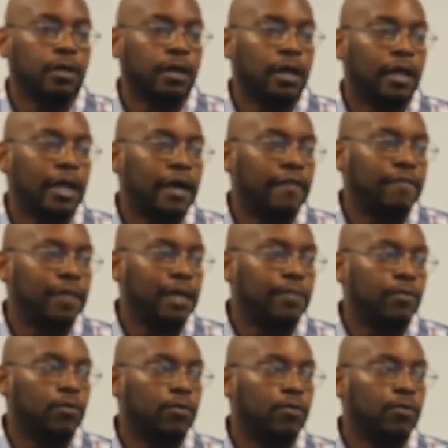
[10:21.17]
A lot of
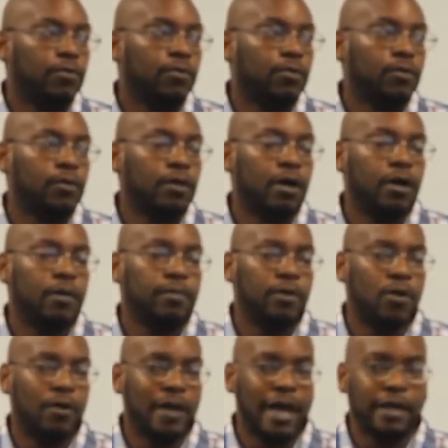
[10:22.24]
people
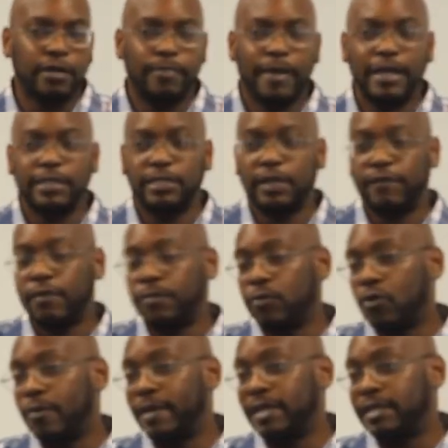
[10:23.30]
don't like to pay
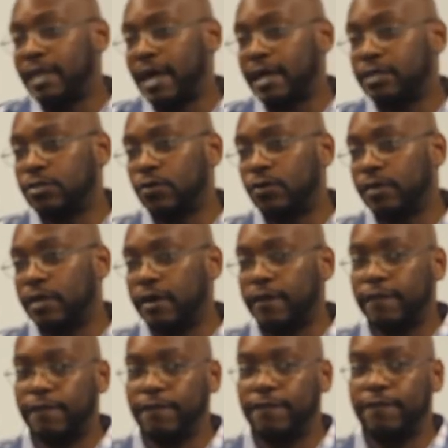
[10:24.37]
self-employment tax on their